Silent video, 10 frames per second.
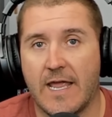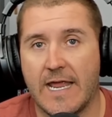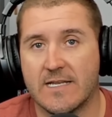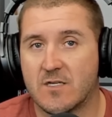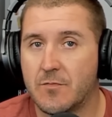
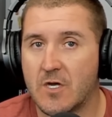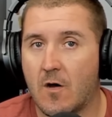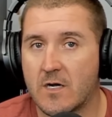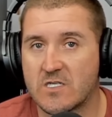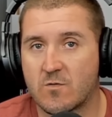And to be
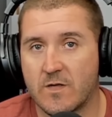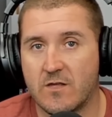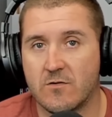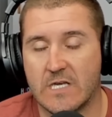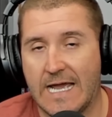honest with
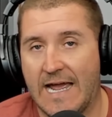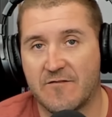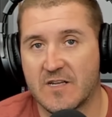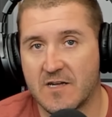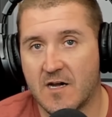you, to
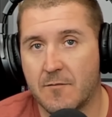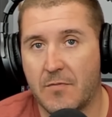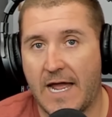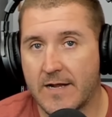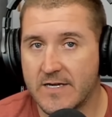have to come
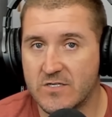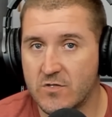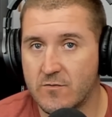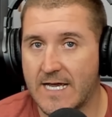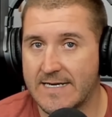back and
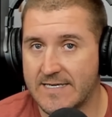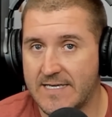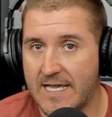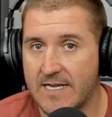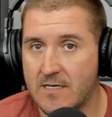do that
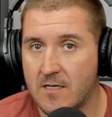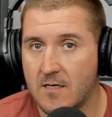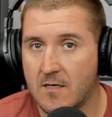again,